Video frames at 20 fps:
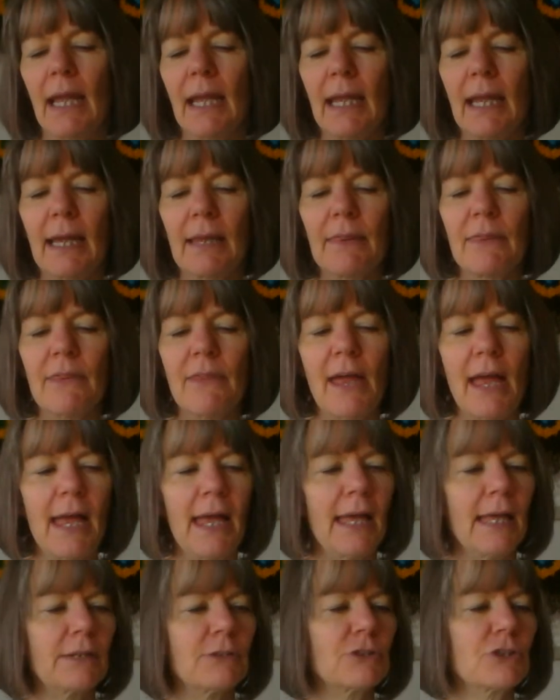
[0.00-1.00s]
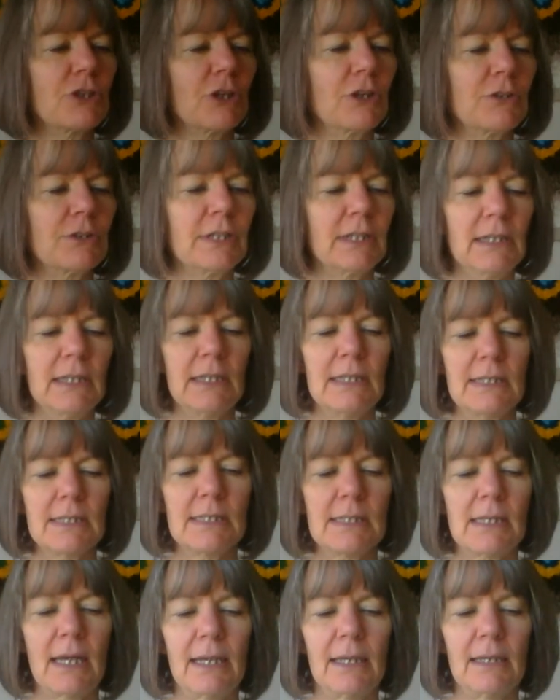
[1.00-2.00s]
and then turned it
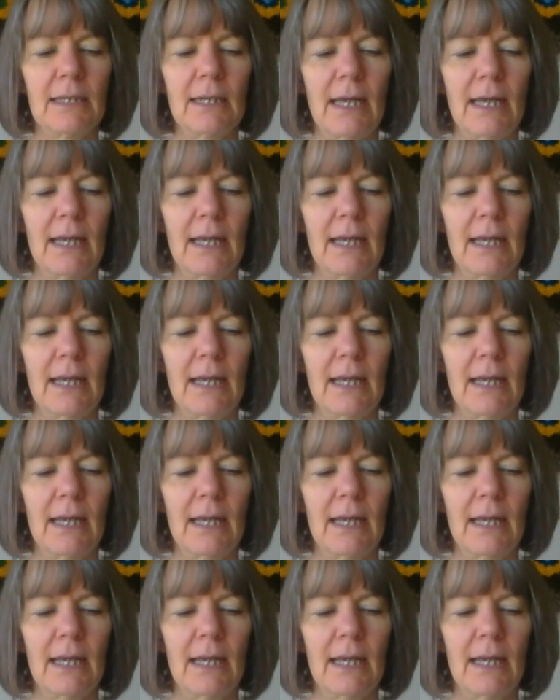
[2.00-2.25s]
inside